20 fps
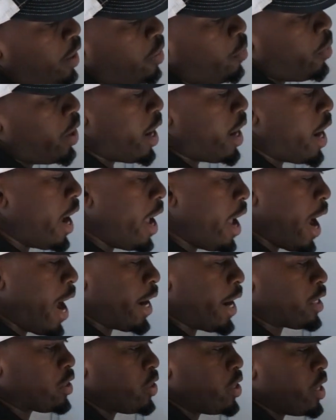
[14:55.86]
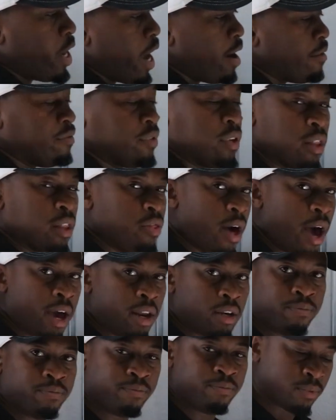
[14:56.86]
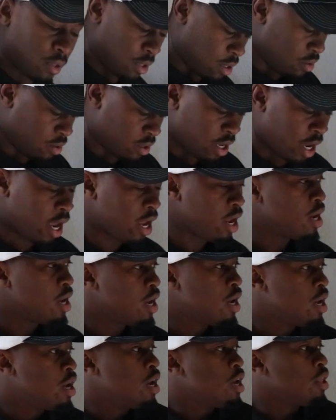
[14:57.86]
by the way, I actually have done that, okay?